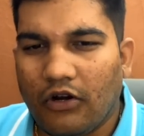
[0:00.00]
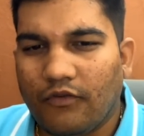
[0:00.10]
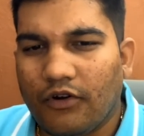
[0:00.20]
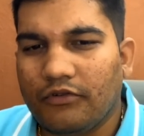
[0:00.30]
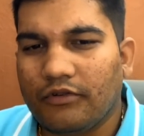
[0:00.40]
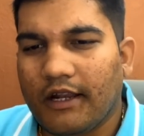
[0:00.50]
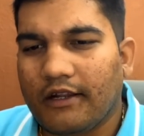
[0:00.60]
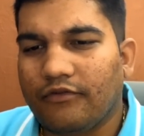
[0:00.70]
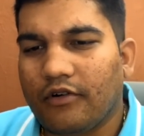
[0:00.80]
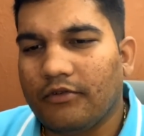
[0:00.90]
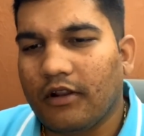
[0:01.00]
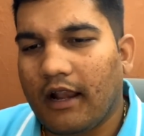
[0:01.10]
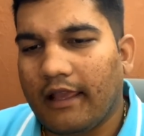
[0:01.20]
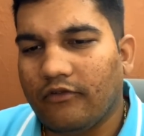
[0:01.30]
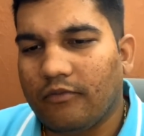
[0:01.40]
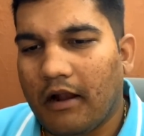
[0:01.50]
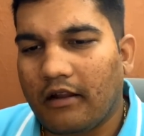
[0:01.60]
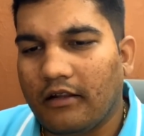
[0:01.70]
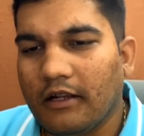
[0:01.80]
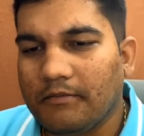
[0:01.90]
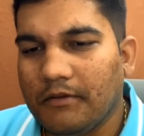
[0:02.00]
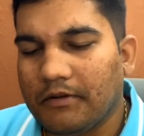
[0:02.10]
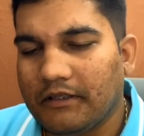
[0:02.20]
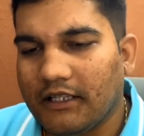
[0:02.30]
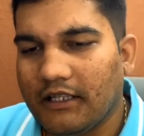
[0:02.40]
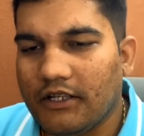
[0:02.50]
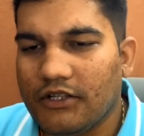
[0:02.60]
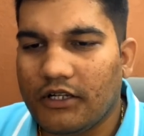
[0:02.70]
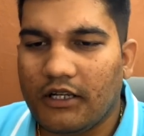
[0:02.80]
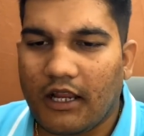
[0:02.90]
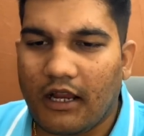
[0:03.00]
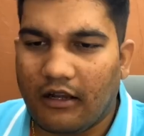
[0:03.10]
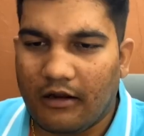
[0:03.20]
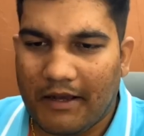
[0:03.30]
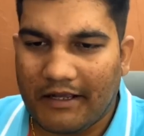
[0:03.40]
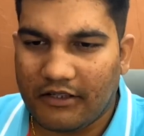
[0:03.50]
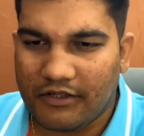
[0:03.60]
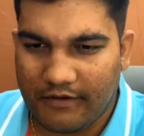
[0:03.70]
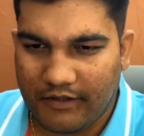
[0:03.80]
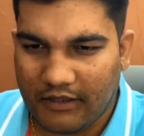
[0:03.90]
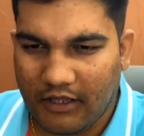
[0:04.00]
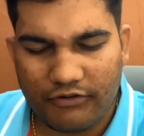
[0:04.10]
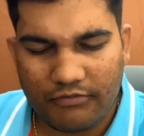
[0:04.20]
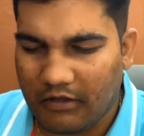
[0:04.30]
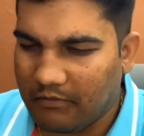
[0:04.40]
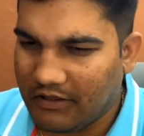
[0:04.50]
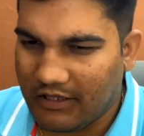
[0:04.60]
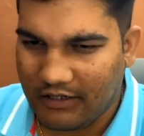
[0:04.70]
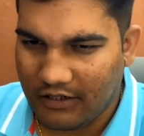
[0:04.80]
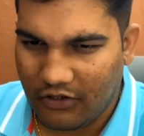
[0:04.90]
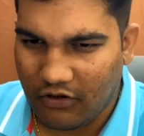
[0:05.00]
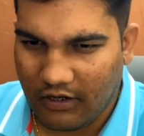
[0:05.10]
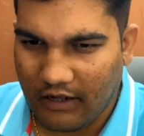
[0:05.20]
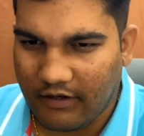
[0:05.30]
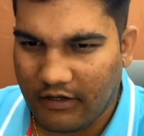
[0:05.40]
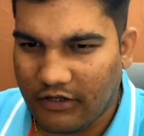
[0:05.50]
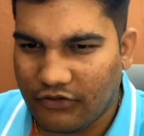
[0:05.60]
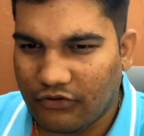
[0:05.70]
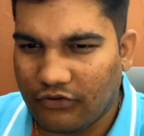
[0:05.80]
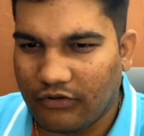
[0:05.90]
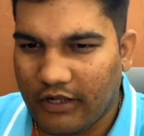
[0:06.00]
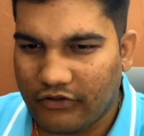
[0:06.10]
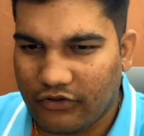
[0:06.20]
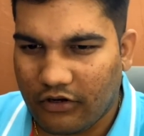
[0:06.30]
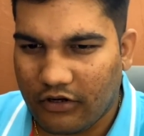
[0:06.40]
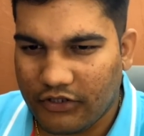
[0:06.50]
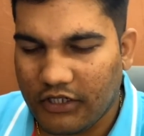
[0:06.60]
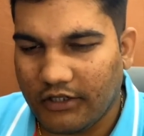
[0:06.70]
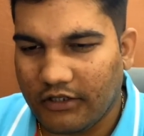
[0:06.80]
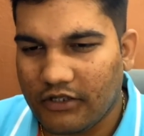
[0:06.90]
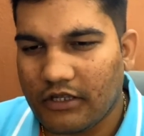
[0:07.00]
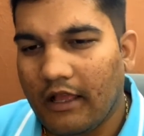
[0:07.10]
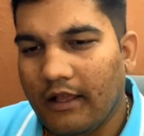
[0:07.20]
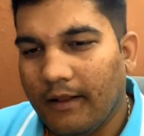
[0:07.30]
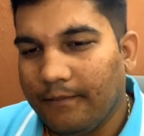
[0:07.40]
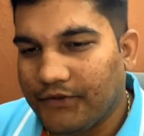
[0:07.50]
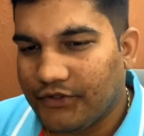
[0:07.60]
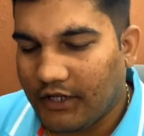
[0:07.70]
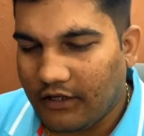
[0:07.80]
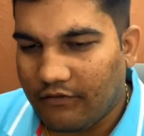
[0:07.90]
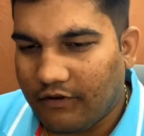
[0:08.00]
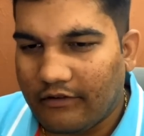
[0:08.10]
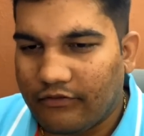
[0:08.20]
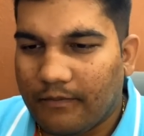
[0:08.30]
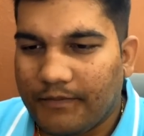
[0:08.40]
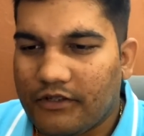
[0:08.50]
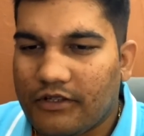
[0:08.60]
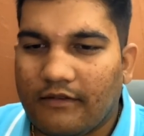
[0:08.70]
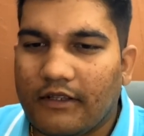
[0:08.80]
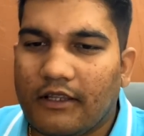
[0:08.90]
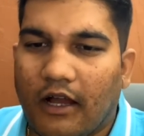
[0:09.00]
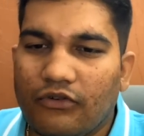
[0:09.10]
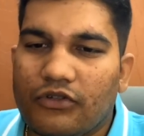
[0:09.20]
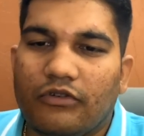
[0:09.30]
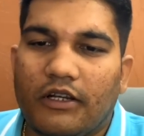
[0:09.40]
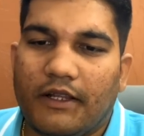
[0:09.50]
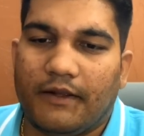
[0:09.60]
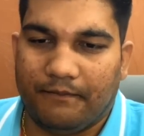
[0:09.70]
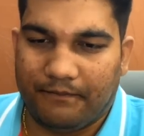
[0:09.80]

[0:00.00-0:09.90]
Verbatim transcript: or what you get from your life partner, people think is indicated by the seventh house. Maybe they did not have understood good astrology. It is signified from the seventh house only.